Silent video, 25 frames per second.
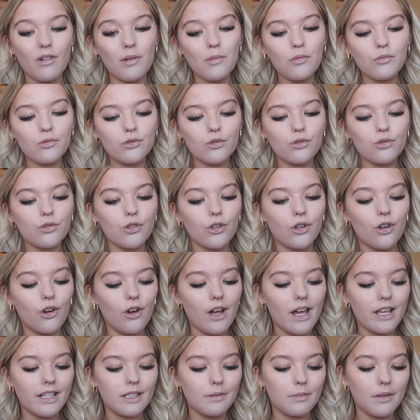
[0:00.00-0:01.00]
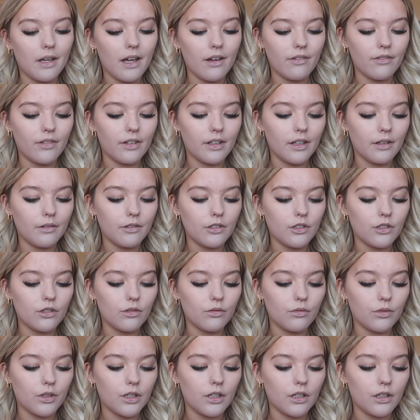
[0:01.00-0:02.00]
Rimmel's also got SPF in it, which
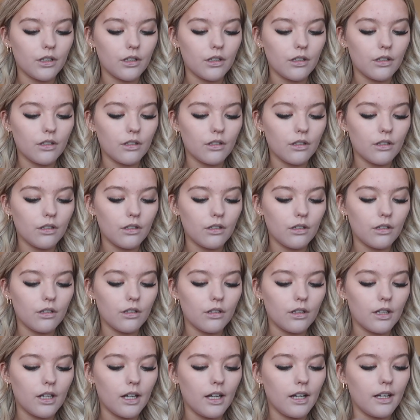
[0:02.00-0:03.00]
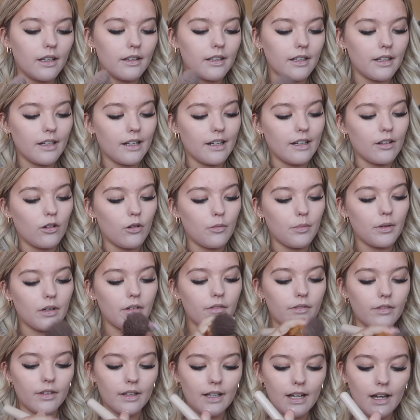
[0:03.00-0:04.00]
is really good. Okay, and then a little bit
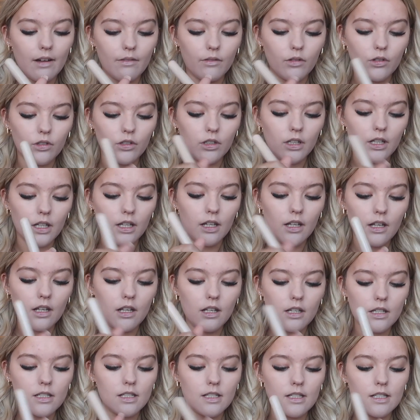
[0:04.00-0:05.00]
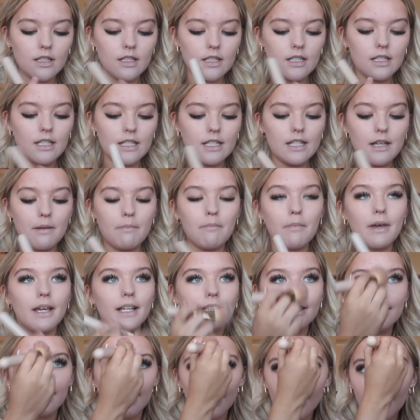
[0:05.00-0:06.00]
of the Kat Von D.
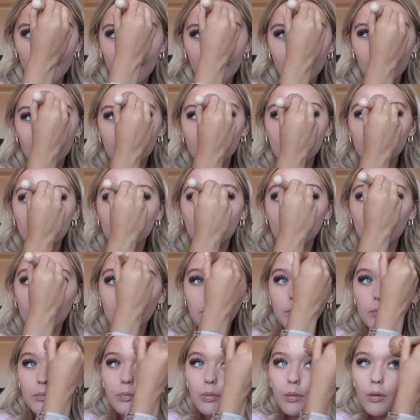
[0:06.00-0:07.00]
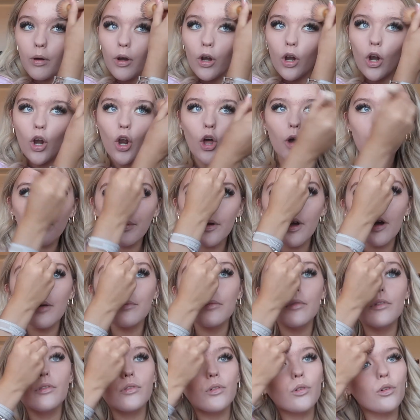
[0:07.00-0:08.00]
Mix it in and plop it
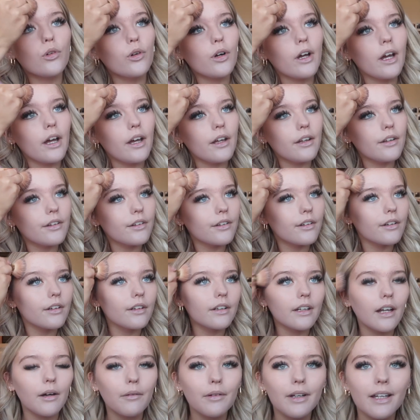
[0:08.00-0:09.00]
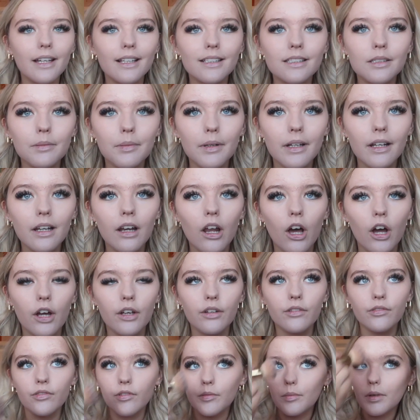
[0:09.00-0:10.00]
on my forehead. Now, it is a bit
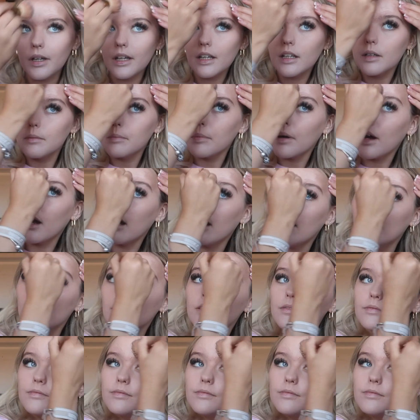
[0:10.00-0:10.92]
light for me, but